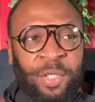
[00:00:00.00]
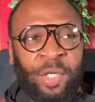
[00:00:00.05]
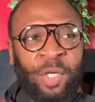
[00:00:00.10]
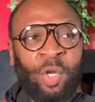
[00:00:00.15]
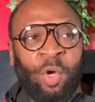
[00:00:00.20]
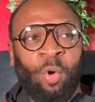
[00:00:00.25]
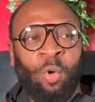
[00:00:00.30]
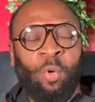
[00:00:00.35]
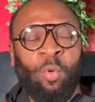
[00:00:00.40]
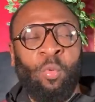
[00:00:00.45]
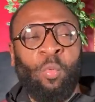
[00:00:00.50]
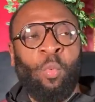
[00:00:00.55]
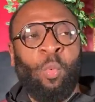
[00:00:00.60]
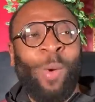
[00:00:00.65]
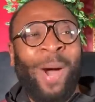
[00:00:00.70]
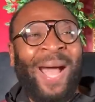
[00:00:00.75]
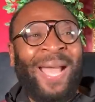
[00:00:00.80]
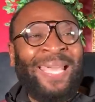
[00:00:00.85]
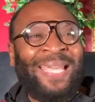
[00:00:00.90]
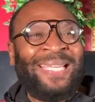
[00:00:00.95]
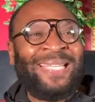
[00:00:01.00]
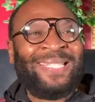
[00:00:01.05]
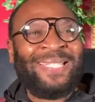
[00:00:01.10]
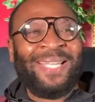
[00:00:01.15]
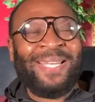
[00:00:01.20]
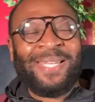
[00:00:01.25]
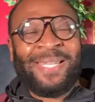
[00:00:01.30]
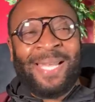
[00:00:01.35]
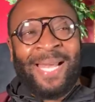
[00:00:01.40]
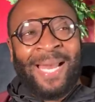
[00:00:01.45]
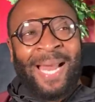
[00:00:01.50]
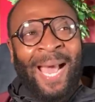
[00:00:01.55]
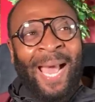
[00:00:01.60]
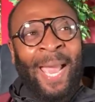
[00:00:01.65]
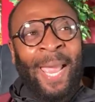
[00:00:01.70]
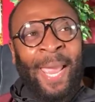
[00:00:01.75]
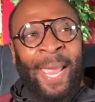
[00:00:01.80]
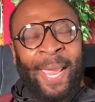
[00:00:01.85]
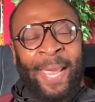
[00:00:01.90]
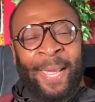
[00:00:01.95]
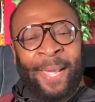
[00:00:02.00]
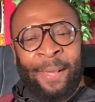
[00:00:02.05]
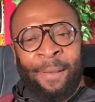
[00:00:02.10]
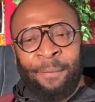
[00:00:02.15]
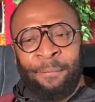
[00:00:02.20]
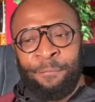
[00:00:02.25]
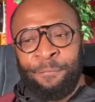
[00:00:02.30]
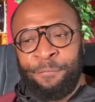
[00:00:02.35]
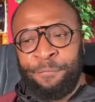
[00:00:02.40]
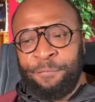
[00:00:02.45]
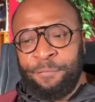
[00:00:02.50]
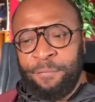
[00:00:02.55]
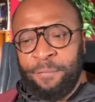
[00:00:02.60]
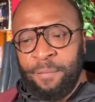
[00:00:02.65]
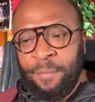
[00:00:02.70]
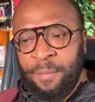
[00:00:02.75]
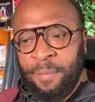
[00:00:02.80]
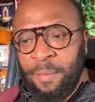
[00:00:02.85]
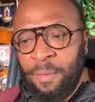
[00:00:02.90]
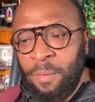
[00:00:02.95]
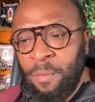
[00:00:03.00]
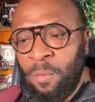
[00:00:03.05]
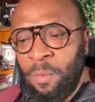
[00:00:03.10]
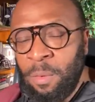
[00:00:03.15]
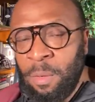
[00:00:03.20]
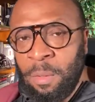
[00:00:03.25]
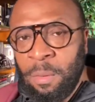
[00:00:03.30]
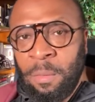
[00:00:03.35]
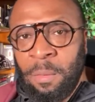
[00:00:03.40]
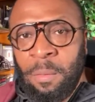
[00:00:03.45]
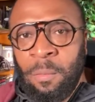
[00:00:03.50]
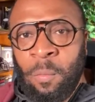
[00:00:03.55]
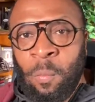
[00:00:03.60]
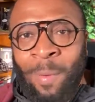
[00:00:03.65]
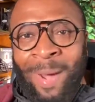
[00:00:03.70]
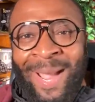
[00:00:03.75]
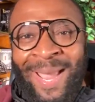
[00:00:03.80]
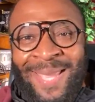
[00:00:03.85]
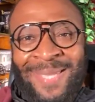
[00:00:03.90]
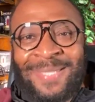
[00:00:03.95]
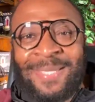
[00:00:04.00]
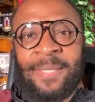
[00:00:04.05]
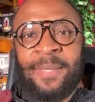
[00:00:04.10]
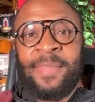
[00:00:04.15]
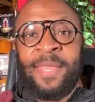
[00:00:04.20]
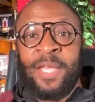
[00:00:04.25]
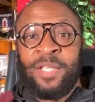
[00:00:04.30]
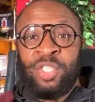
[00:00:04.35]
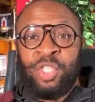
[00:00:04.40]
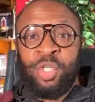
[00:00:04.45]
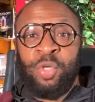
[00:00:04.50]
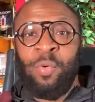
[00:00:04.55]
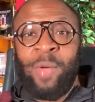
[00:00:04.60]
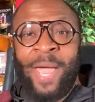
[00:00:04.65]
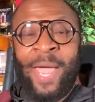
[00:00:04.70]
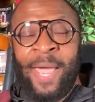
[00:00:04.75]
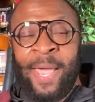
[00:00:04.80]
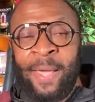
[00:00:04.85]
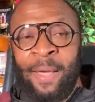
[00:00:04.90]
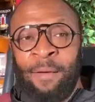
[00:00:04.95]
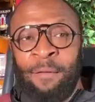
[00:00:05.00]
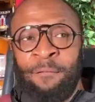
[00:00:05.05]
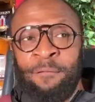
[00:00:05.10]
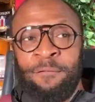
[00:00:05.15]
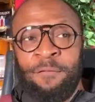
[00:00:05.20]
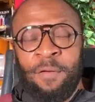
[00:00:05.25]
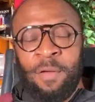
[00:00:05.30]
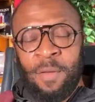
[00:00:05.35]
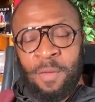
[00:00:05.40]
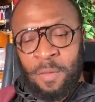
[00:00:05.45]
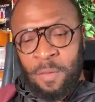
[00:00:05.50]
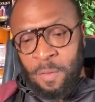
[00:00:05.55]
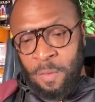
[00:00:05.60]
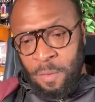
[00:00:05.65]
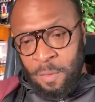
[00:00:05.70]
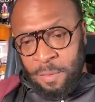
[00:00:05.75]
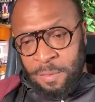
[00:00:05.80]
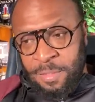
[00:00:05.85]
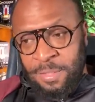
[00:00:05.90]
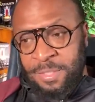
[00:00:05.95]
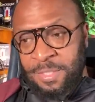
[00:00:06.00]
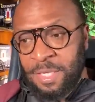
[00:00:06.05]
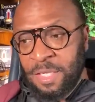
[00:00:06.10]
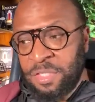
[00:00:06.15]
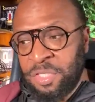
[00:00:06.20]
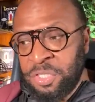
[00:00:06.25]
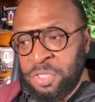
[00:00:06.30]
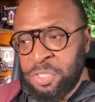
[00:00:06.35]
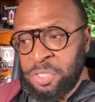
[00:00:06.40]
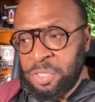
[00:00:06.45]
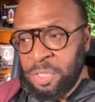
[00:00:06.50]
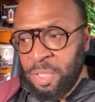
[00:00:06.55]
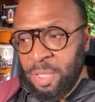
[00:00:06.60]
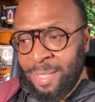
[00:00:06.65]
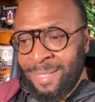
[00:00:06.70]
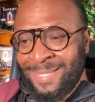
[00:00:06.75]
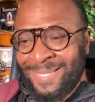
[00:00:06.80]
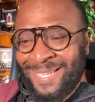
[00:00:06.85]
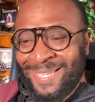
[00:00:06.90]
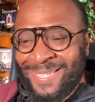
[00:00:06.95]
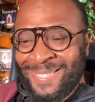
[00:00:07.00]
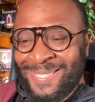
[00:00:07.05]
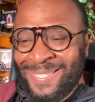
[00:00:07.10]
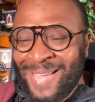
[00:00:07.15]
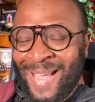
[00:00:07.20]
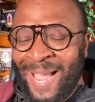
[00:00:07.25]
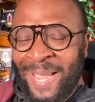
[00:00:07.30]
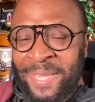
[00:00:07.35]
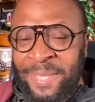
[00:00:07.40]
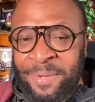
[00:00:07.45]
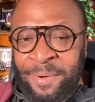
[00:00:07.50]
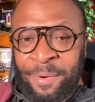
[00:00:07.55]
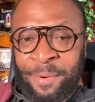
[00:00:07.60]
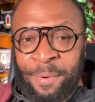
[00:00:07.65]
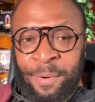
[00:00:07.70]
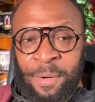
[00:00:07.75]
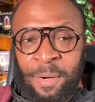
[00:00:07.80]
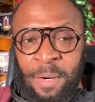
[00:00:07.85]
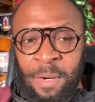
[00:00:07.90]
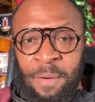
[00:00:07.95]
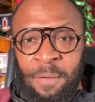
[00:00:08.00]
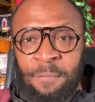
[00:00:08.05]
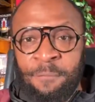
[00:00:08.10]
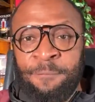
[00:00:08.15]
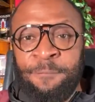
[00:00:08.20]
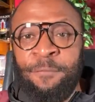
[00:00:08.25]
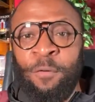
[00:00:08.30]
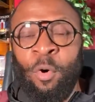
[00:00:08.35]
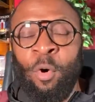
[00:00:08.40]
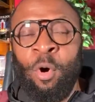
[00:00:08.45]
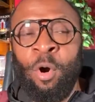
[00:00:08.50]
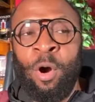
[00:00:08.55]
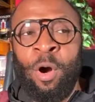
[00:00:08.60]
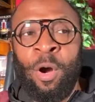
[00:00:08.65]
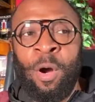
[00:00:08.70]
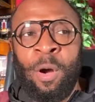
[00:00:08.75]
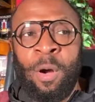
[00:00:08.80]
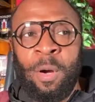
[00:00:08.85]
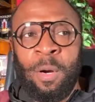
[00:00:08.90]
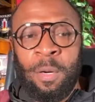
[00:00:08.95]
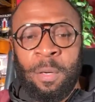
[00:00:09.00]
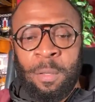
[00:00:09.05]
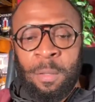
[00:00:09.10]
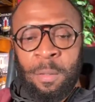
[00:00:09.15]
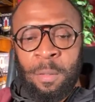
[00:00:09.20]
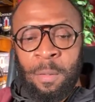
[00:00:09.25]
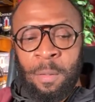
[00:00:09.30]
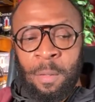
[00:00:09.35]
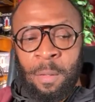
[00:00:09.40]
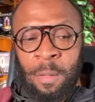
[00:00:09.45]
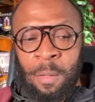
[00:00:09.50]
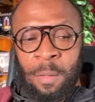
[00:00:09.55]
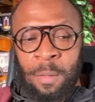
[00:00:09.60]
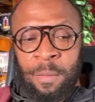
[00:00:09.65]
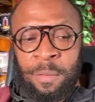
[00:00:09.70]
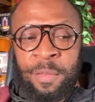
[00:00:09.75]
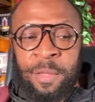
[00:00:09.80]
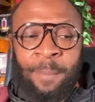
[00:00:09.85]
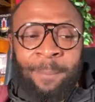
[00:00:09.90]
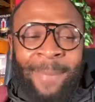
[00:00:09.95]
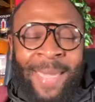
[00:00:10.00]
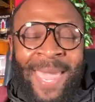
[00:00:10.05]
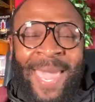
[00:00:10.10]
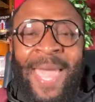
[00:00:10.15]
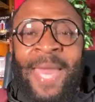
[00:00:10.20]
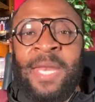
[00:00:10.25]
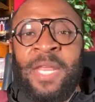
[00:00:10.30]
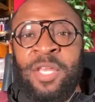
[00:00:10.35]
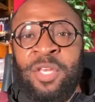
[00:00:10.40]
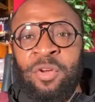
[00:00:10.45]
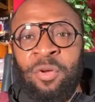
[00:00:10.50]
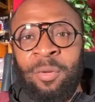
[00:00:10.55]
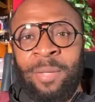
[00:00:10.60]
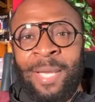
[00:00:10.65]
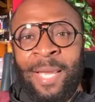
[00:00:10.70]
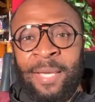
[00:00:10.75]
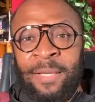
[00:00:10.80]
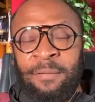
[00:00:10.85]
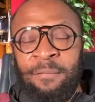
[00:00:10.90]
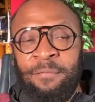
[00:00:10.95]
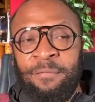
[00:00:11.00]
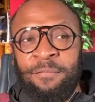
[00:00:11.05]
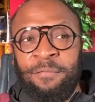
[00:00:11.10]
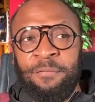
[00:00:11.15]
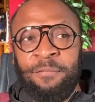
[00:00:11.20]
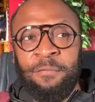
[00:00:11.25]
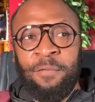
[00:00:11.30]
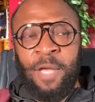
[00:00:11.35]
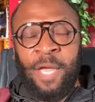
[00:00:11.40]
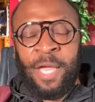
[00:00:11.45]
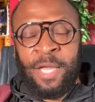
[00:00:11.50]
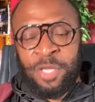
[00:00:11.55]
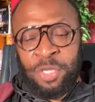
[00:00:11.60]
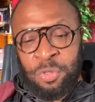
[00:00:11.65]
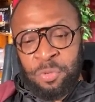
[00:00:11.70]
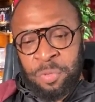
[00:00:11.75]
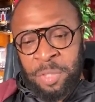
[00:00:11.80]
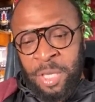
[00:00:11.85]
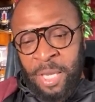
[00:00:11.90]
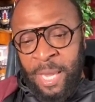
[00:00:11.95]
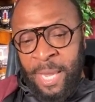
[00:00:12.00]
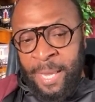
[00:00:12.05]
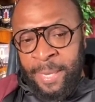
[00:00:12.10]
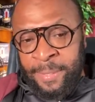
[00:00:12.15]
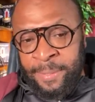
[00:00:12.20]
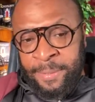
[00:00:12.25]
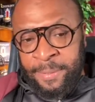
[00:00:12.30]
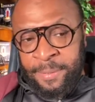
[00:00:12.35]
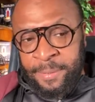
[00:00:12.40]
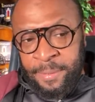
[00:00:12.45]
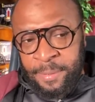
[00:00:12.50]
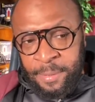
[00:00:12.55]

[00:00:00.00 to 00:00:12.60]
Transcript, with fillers: know why is it that I have, why is it that you have such a desire for the man in your life and you can